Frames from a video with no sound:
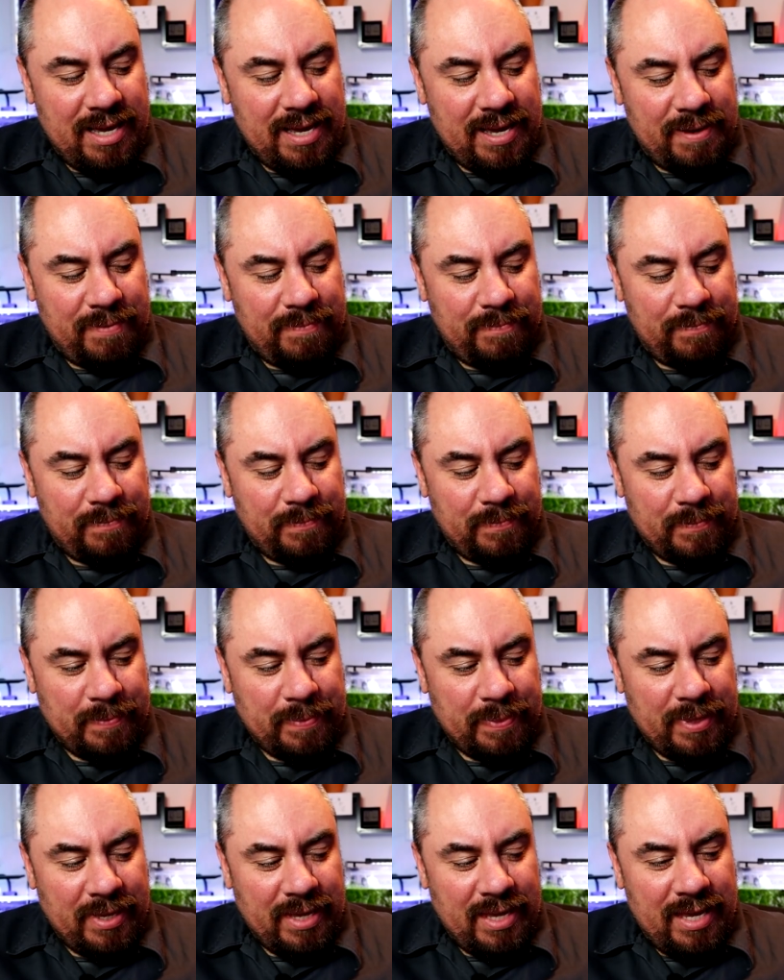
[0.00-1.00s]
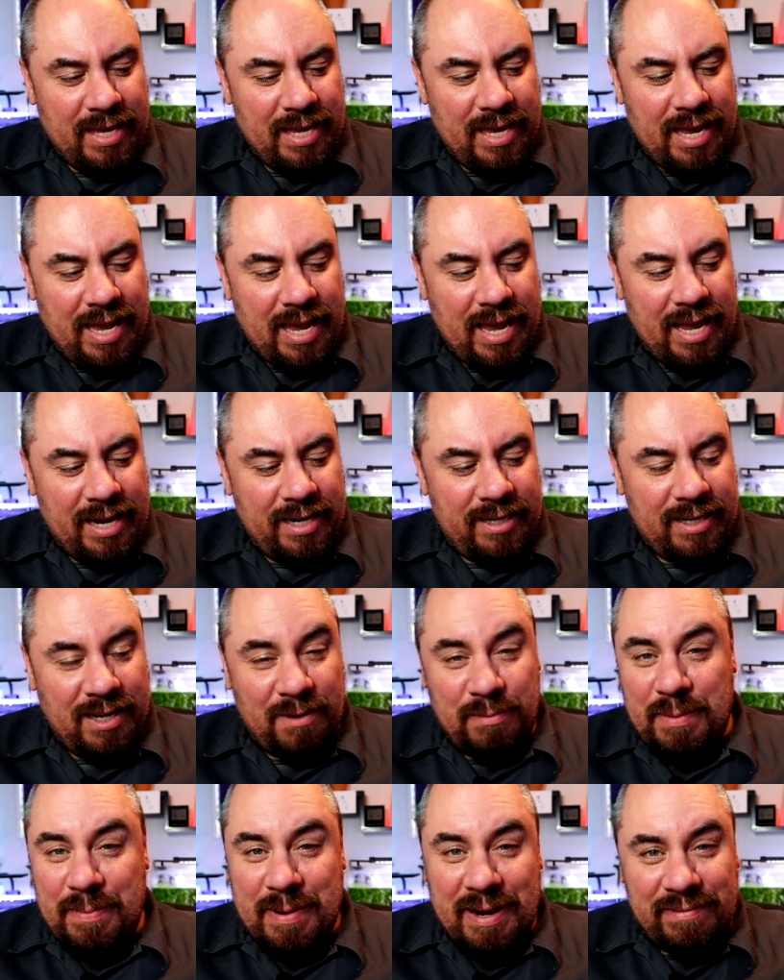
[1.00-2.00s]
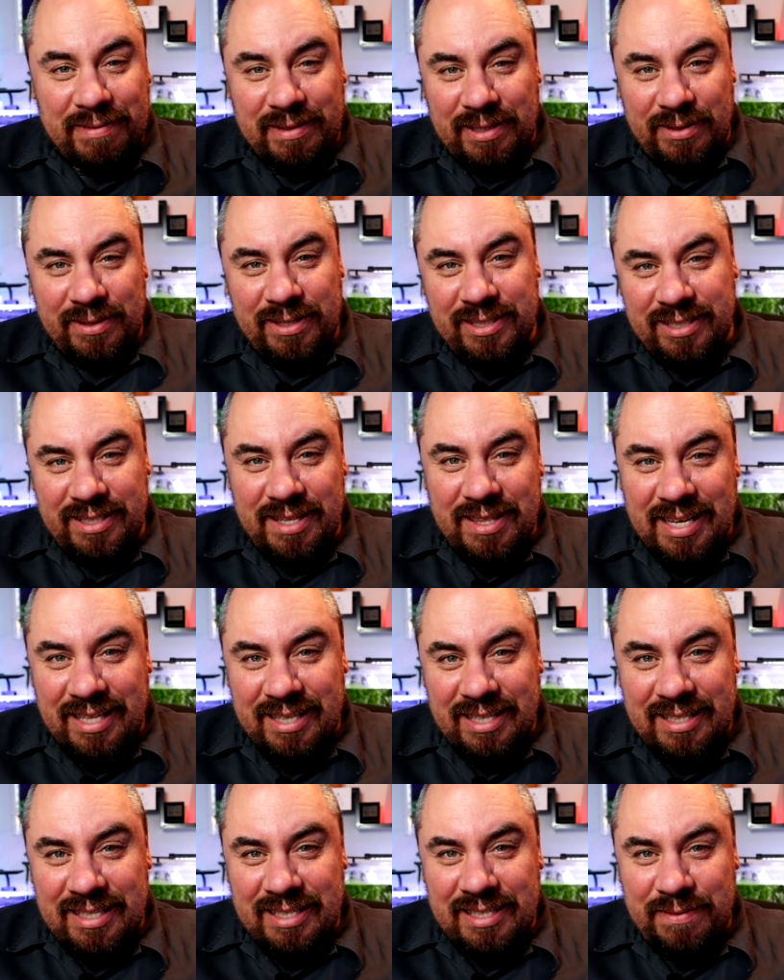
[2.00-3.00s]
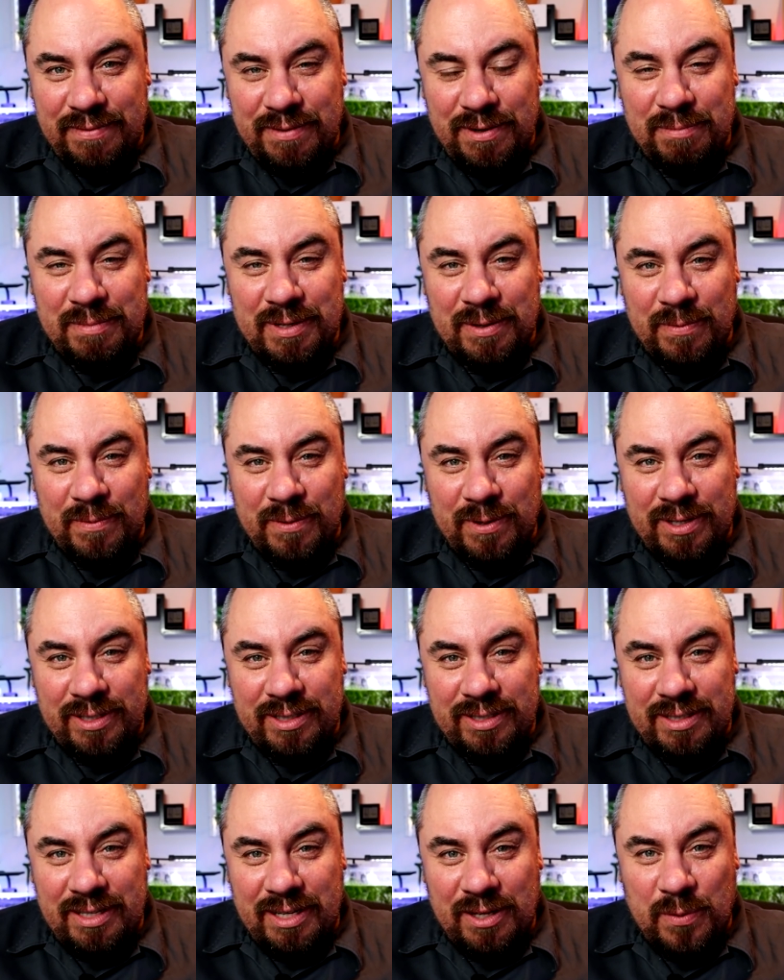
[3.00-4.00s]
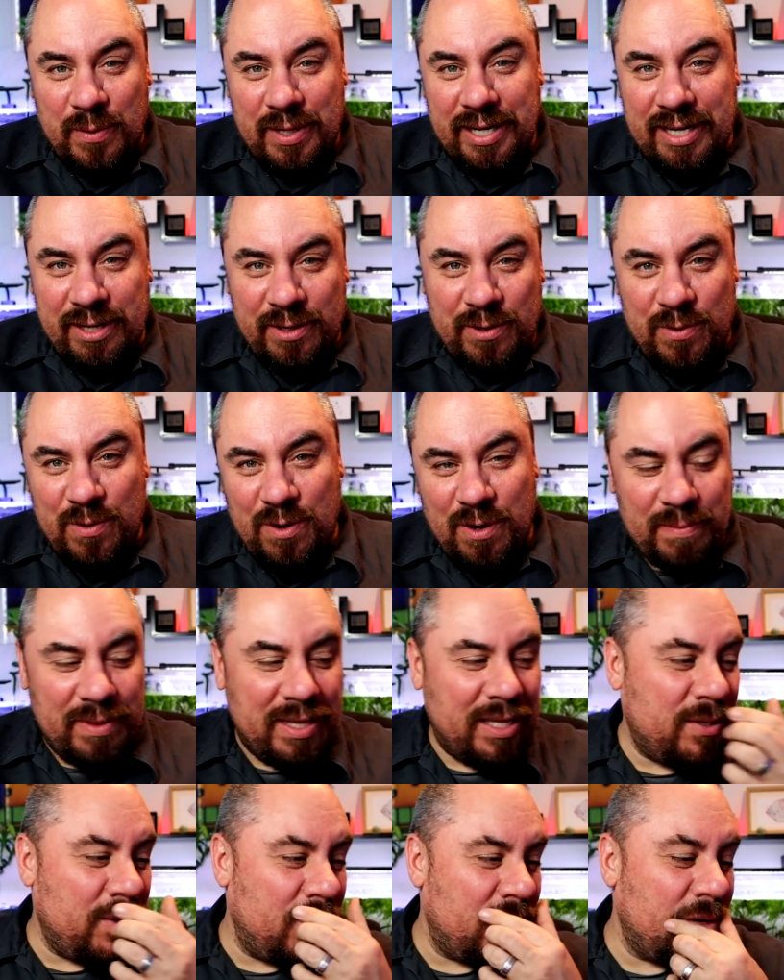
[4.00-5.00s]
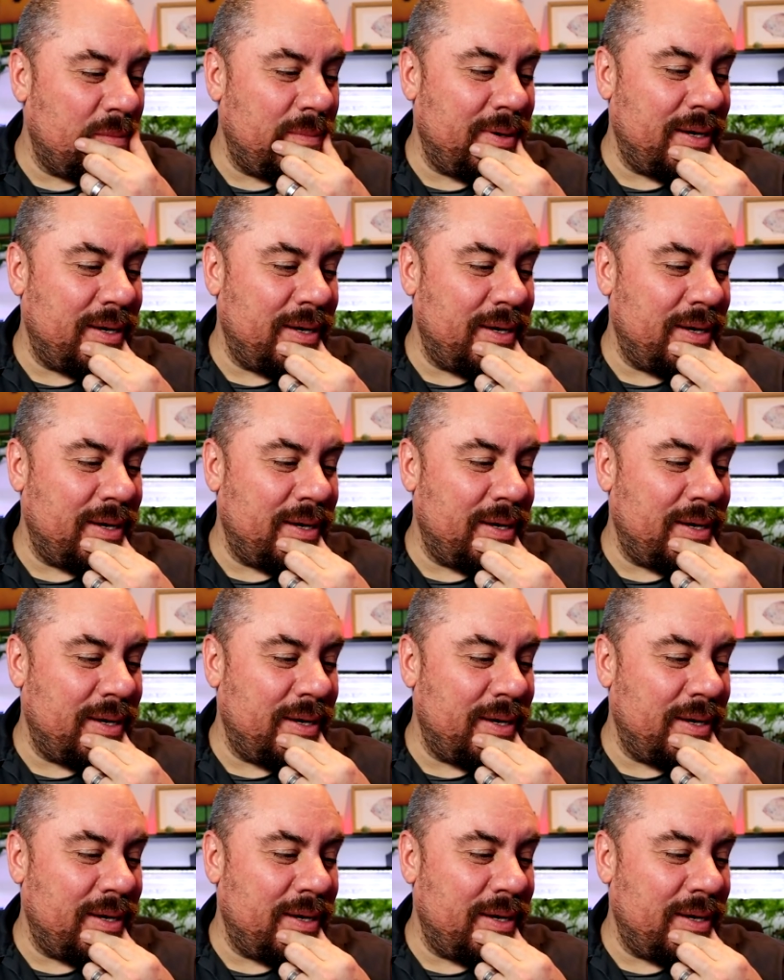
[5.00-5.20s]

Um, and I'll be perfectly honest, the thing that did it for me was the Aquarium Co-op. They talk